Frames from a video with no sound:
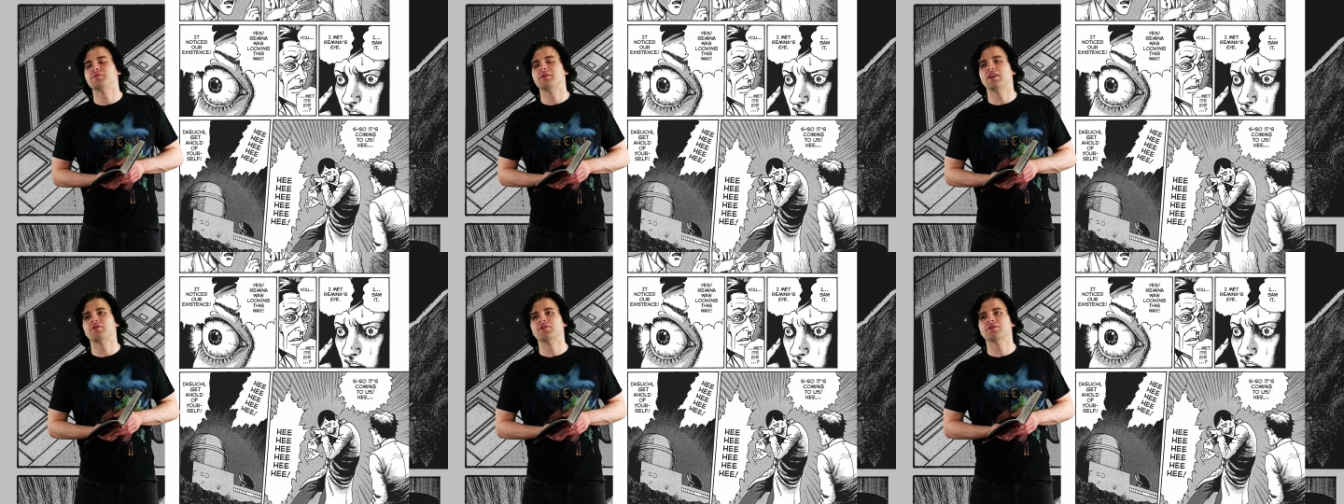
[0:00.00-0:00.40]

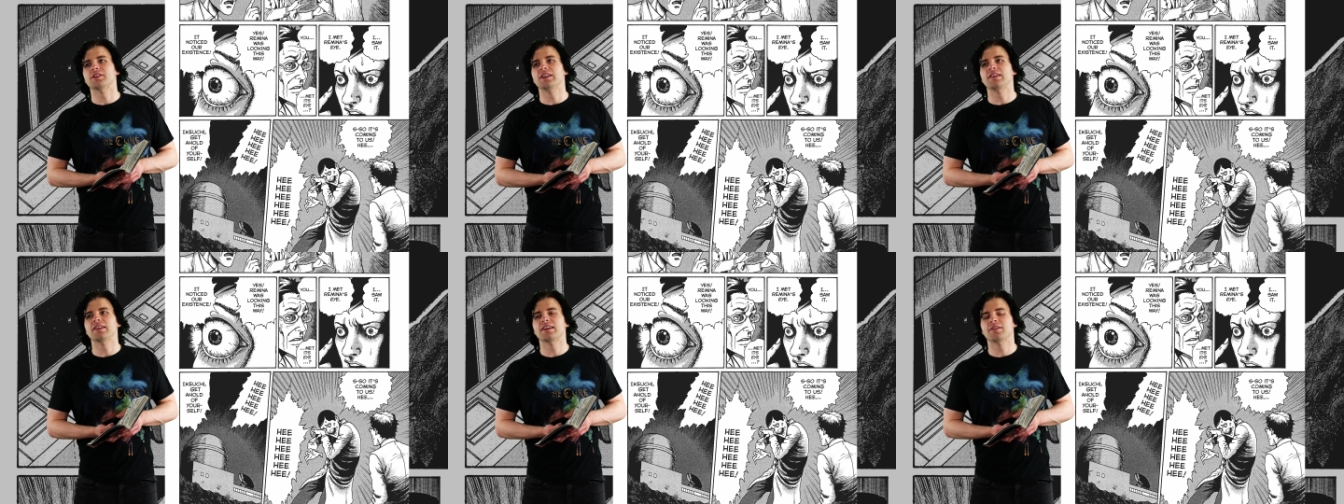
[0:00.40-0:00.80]
ever
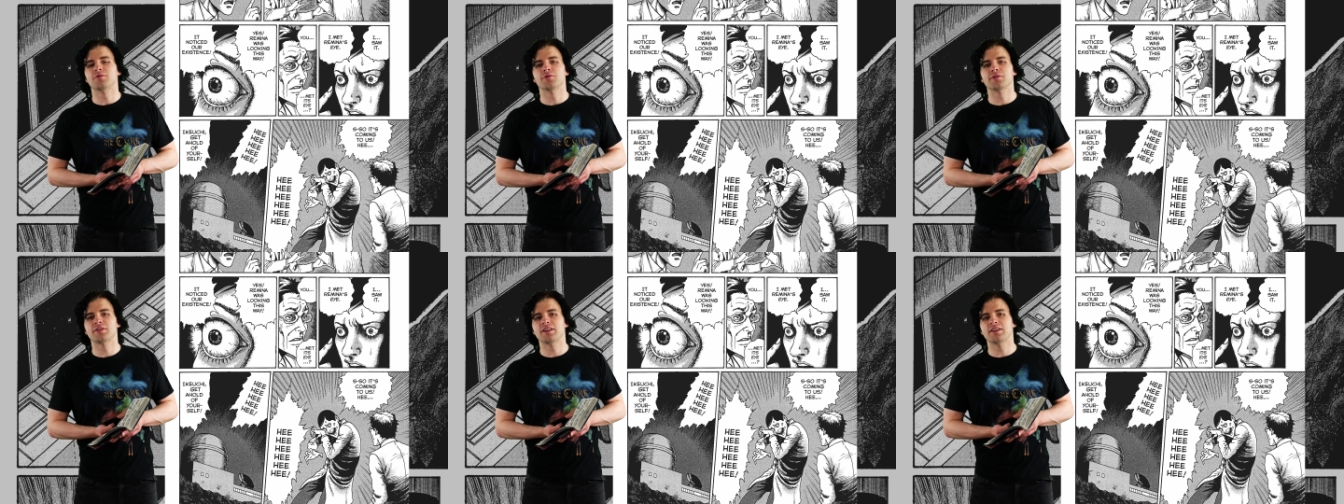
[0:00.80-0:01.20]
seeing that in
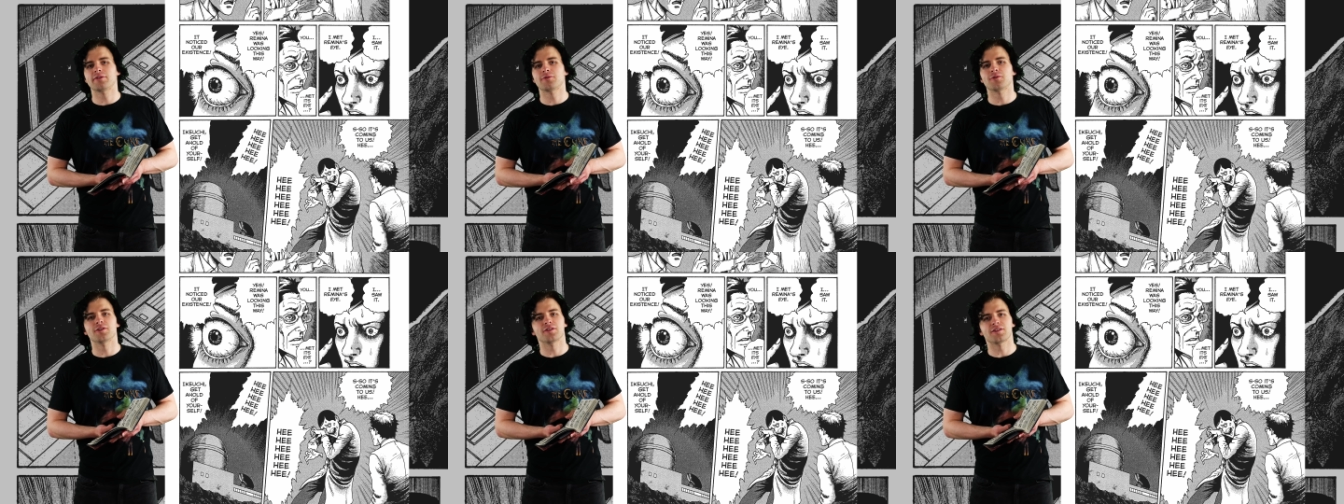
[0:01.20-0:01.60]
real
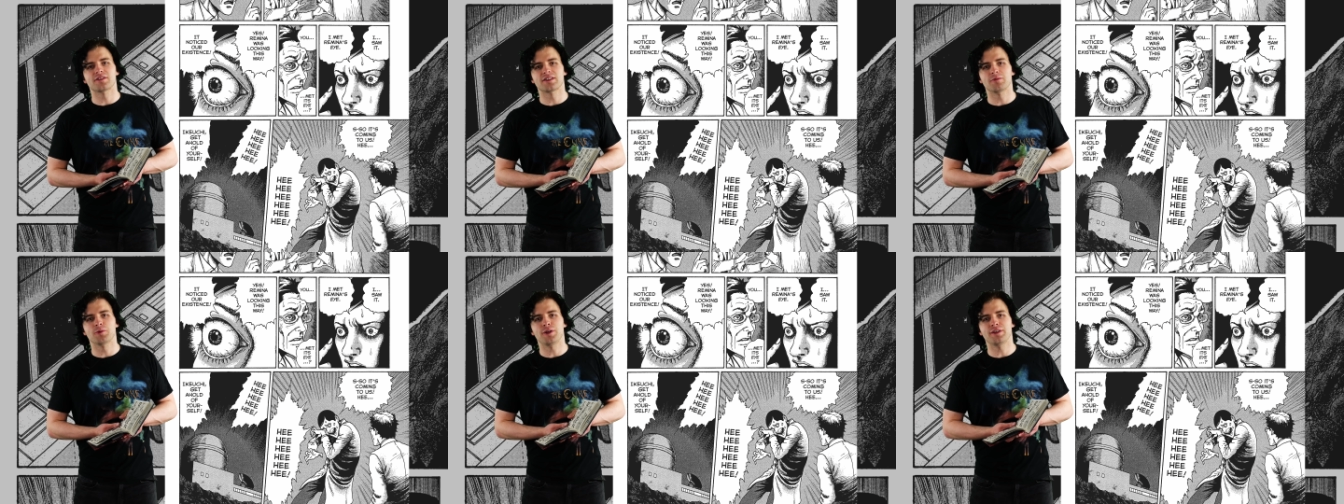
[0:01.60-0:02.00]
life where just
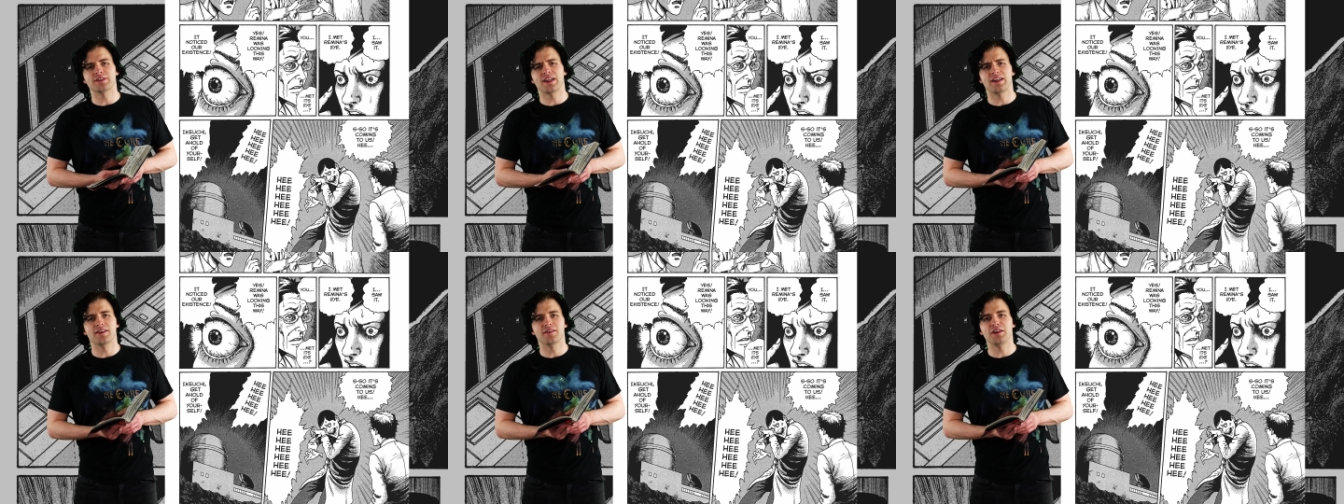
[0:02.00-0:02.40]
someone has
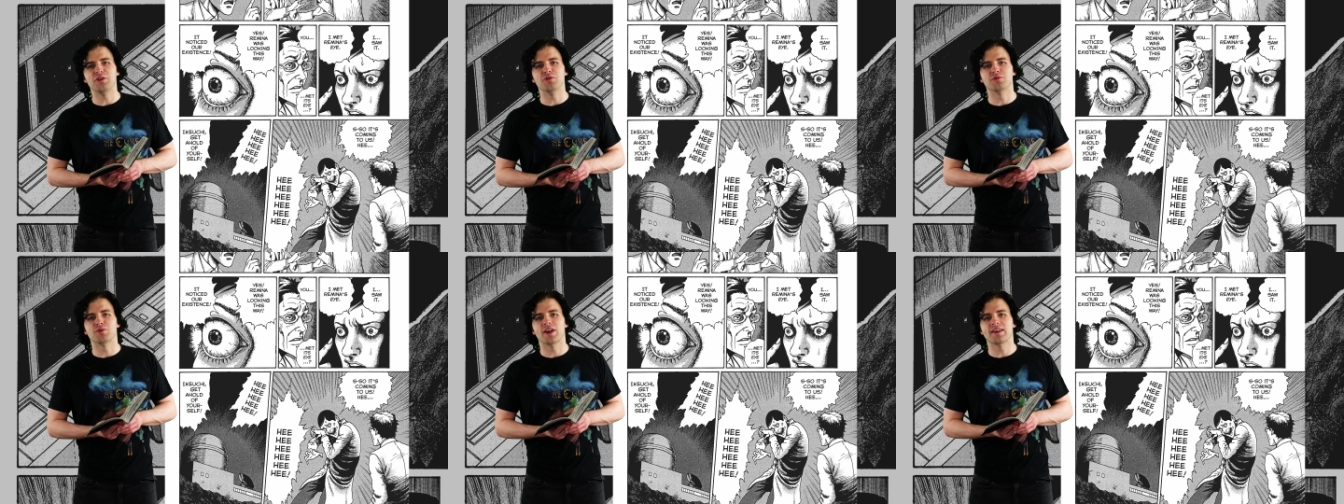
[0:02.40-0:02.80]
had a
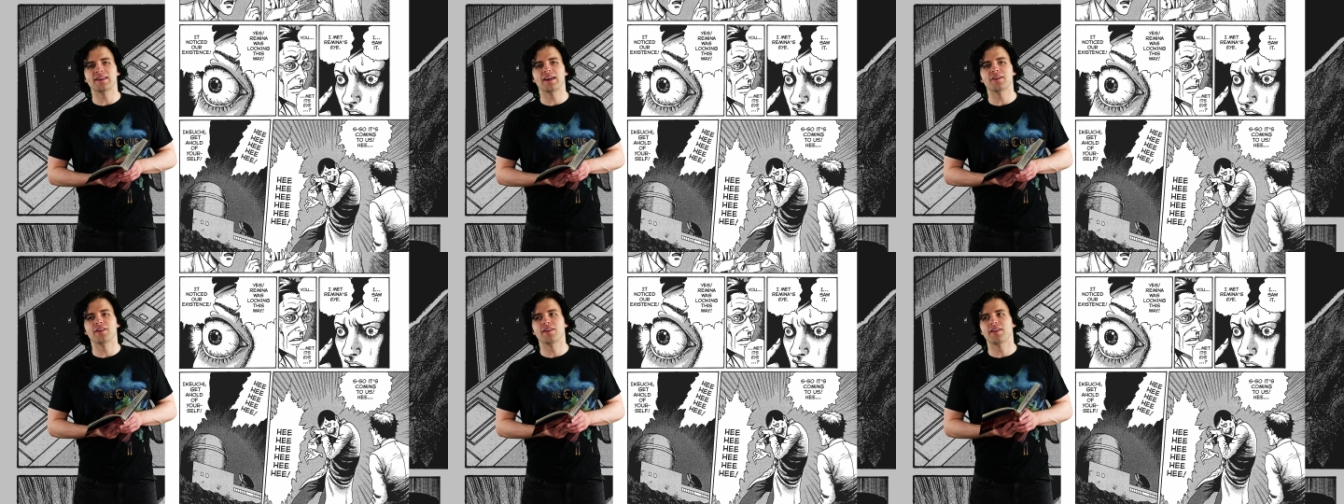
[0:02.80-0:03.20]
huge
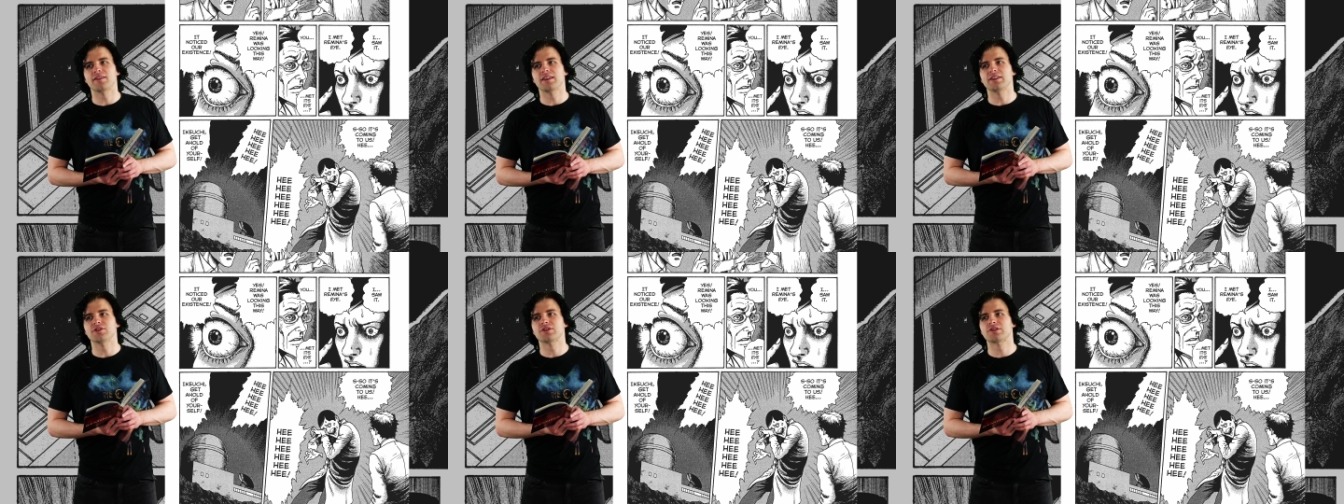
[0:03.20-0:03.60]
breakdown and then
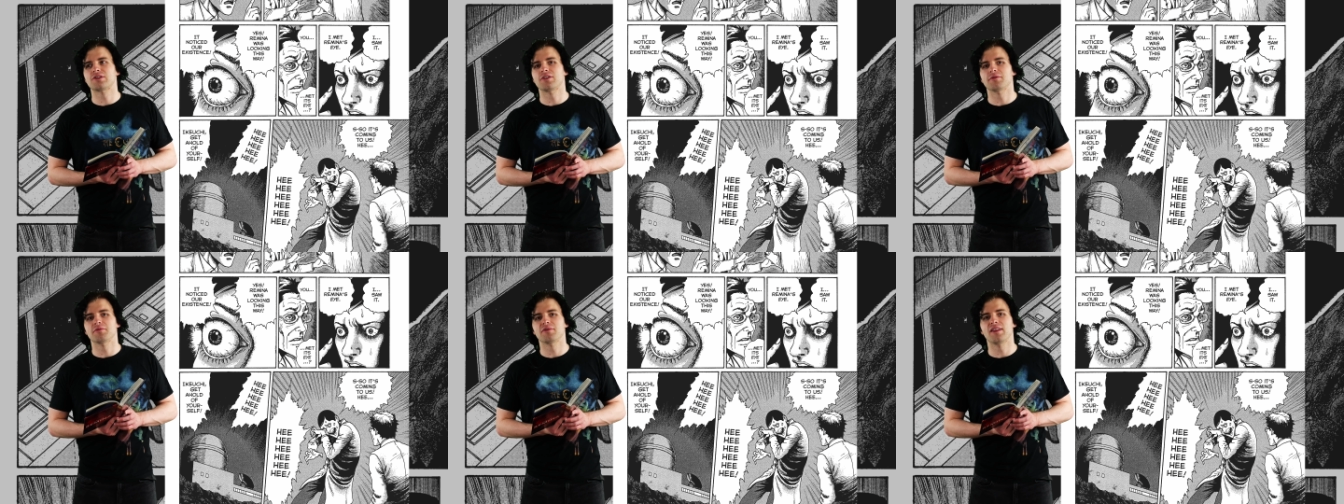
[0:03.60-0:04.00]
they just
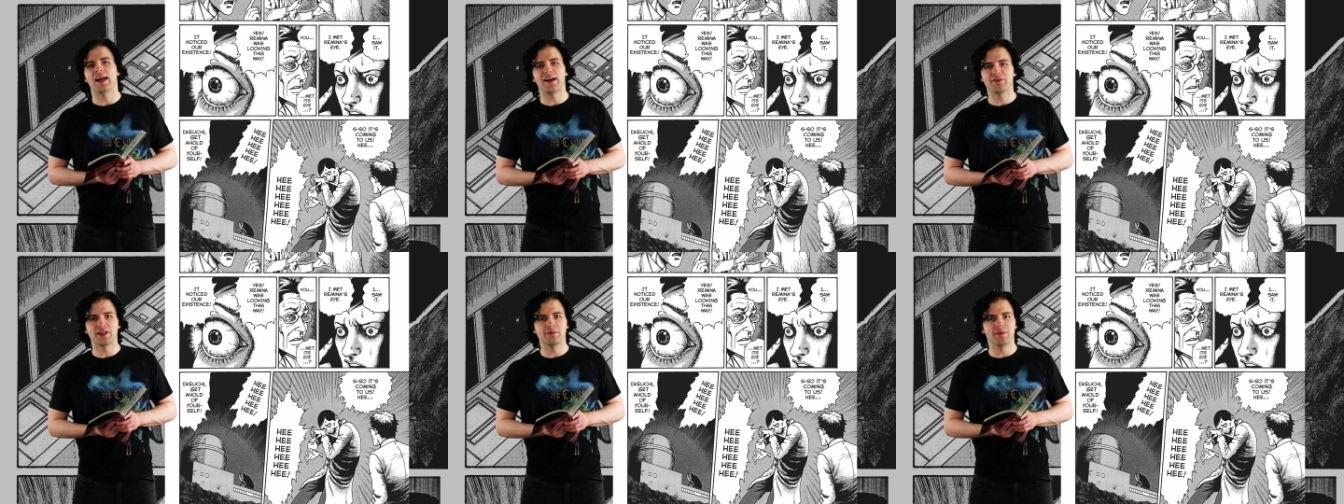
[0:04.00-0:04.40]
start
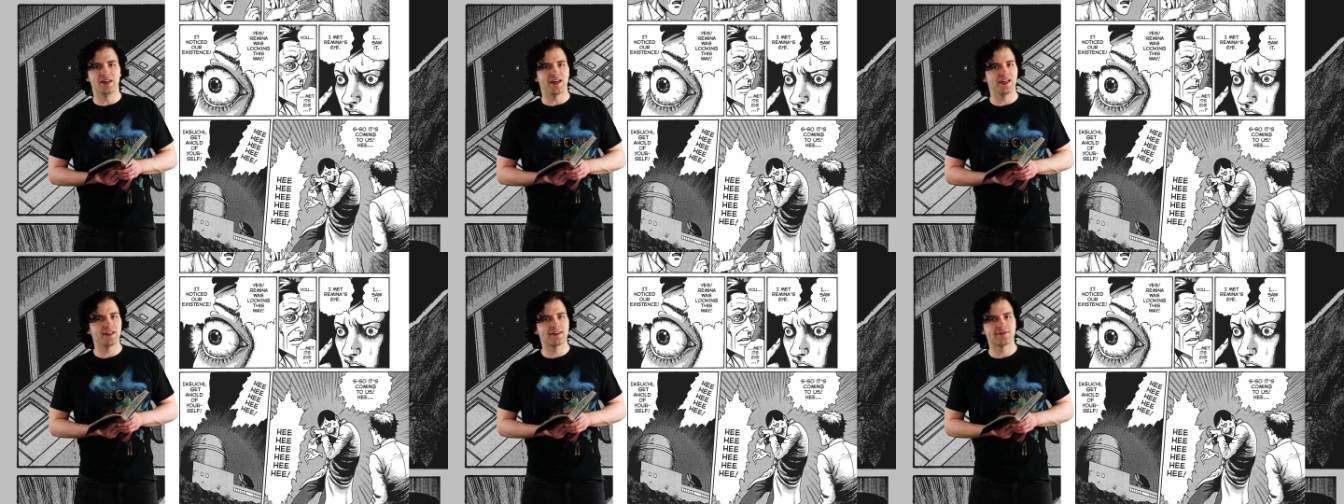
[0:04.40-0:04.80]
laughing
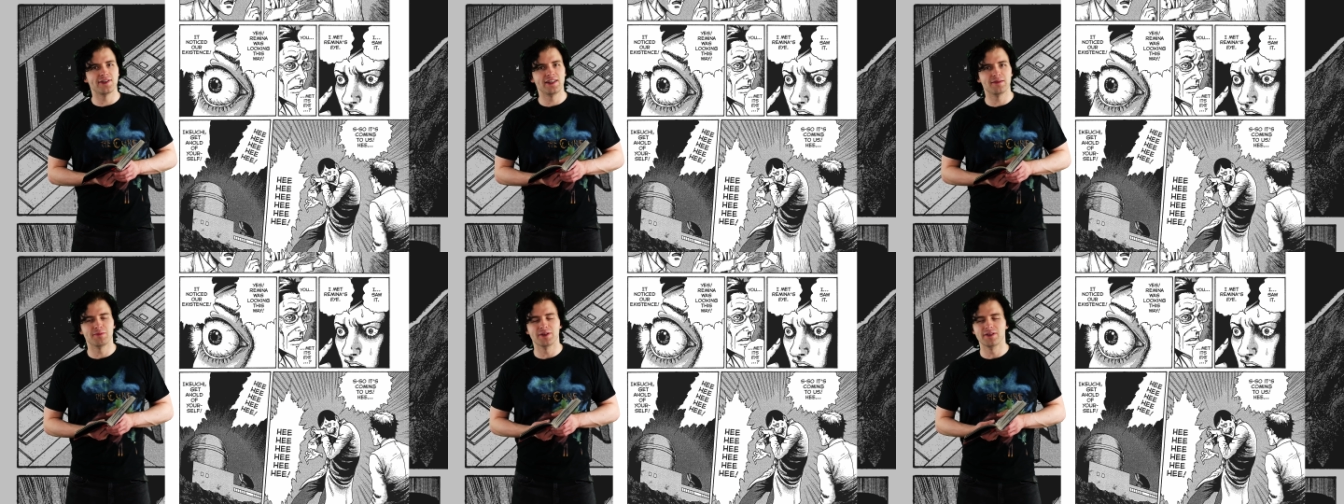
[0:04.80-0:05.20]

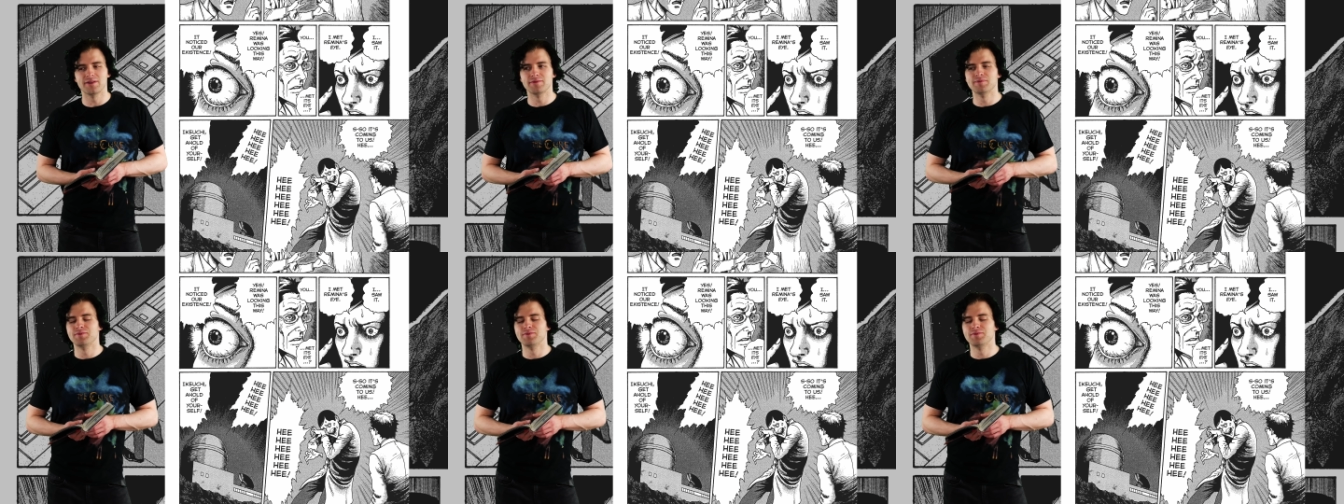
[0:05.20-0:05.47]
maniacally, but